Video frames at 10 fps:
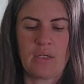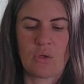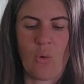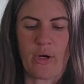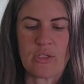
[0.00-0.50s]

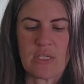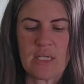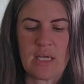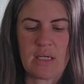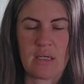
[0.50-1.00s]

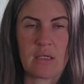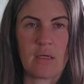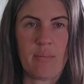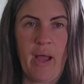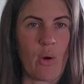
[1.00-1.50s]
Quercetin,
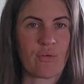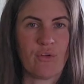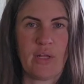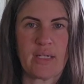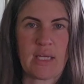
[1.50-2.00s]
powerful
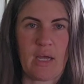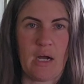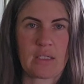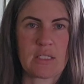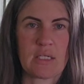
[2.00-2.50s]

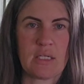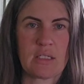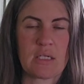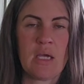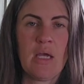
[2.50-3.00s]
antioxidant.